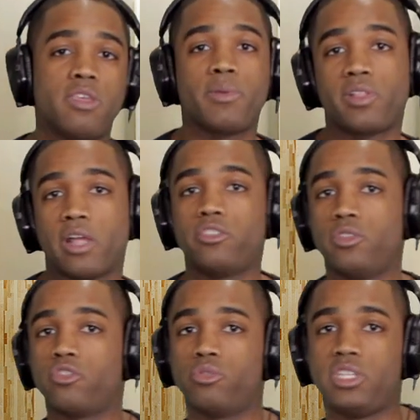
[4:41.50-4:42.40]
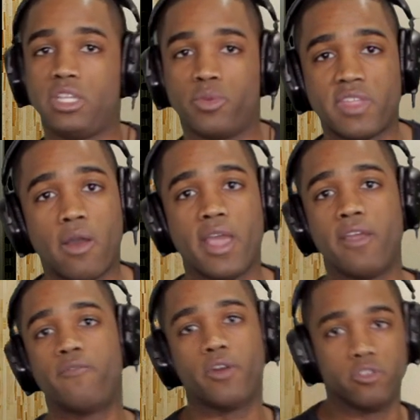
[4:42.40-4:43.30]
typically I'll do this routine without
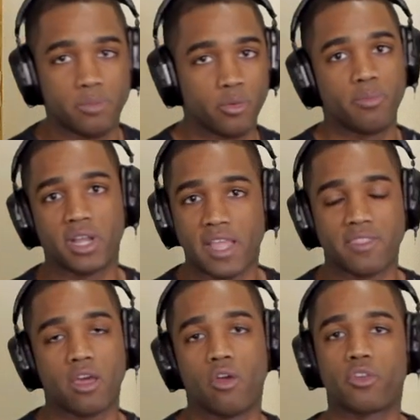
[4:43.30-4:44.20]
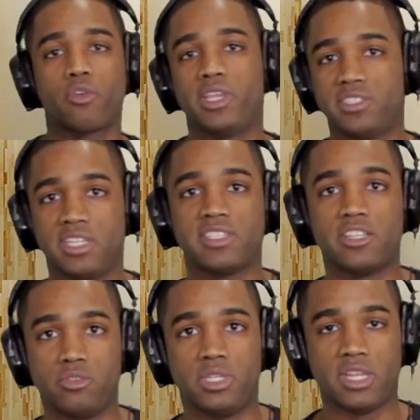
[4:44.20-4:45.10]
headphones, but with Buck-I-Thon, all the craziness, I
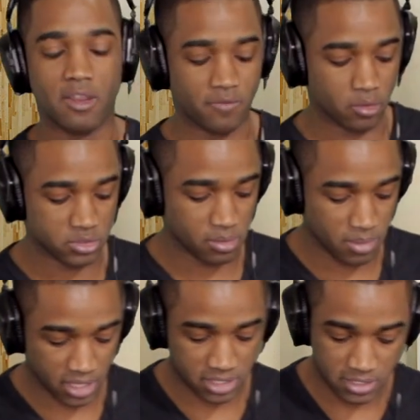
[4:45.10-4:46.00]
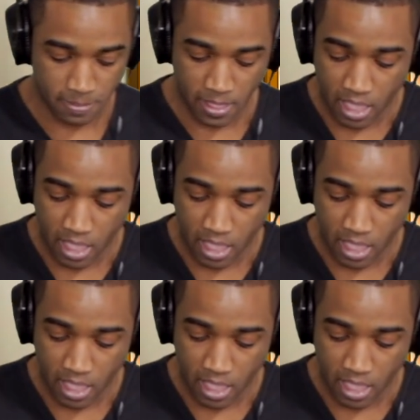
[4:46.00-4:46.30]
do need headphones to mix.